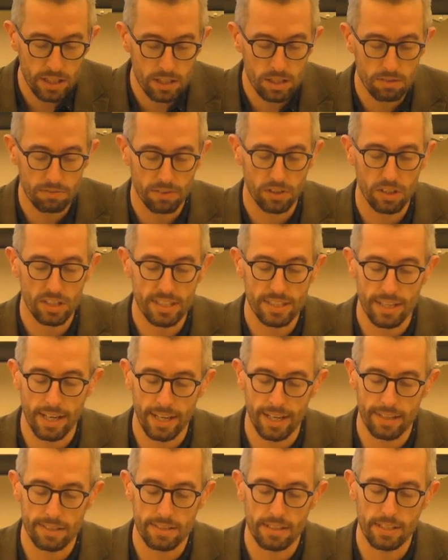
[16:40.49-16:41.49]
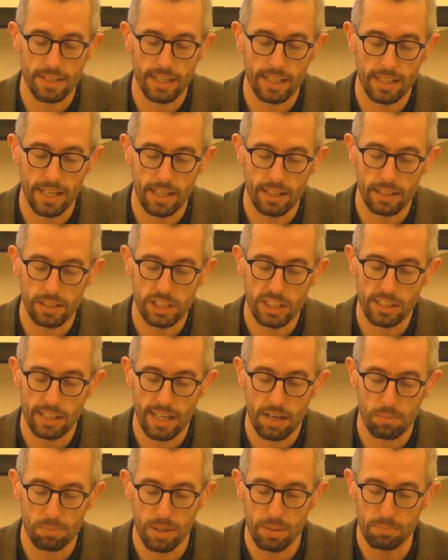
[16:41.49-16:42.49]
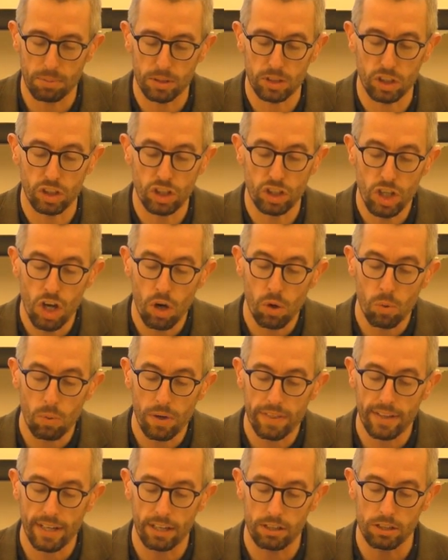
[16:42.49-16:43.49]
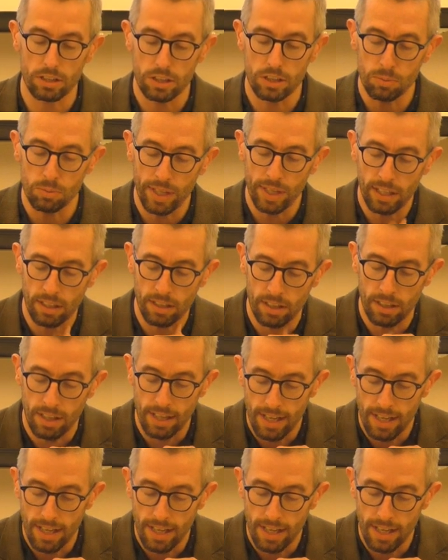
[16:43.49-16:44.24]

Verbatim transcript: insofar as science and technology allow people to know what they are doing